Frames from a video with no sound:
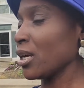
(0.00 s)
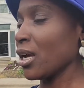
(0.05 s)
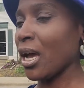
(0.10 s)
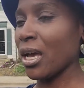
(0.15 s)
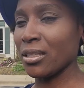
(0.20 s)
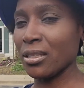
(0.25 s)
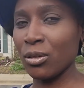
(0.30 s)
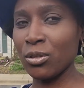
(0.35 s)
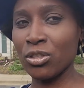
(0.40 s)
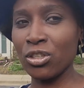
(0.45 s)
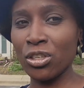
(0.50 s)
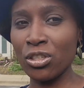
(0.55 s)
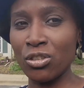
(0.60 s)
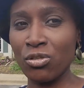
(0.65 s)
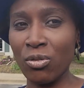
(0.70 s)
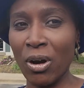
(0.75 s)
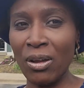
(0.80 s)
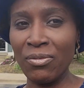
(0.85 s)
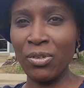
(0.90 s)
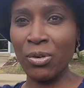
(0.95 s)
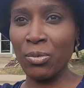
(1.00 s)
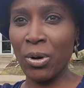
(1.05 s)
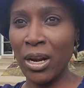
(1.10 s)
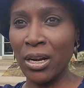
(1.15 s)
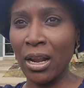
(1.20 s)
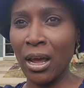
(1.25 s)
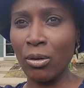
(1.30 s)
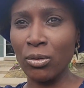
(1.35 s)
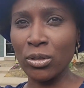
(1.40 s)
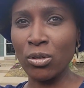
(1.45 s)
as I was just driving right
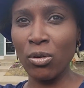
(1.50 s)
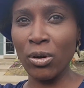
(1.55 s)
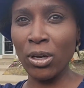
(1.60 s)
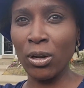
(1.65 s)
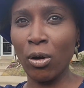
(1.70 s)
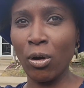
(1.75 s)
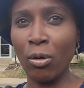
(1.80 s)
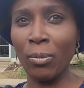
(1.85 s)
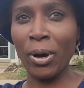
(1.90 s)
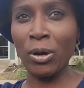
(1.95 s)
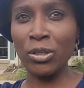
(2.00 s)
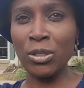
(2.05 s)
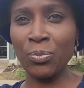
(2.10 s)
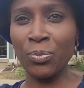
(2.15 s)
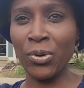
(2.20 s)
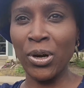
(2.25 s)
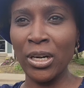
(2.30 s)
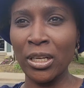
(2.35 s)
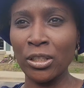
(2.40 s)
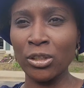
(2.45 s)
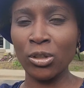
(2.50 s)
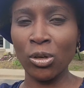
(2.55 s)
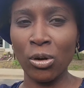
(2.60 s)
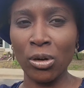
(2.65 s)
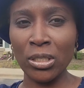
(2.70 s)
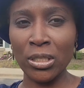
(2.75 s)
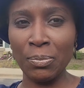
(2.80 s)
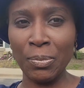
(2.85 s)
now, I was going home, I was praying in tongues,